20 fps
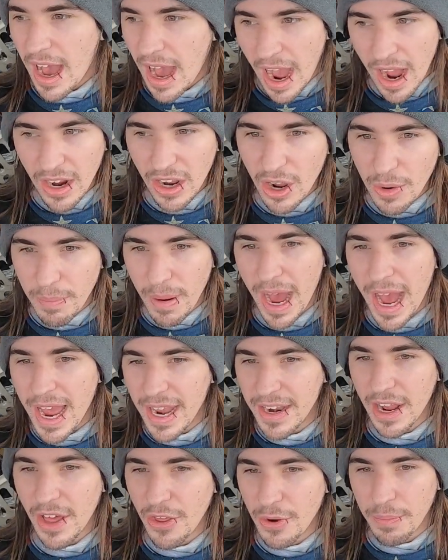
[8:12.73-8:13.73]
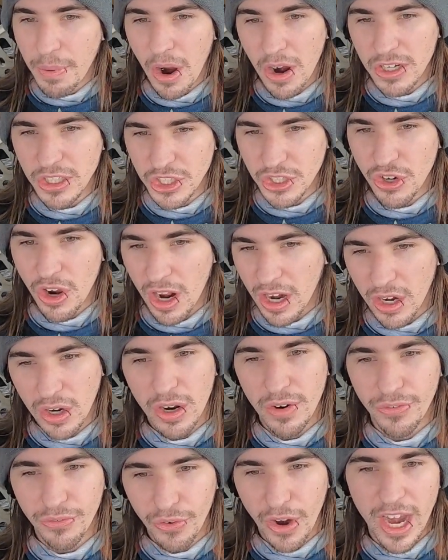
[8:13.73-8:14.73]
I'll go buy another parts truck
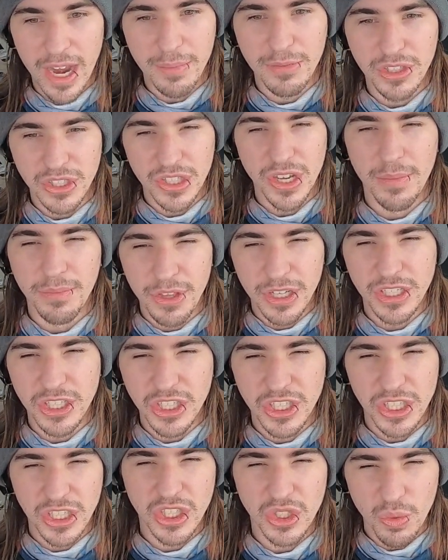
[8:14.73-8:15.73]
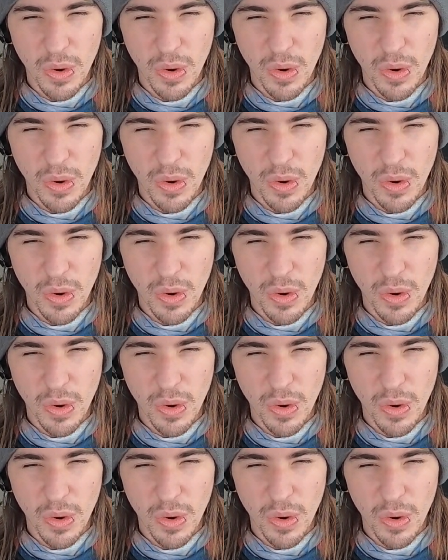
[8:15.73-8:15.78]
or a frame or something just to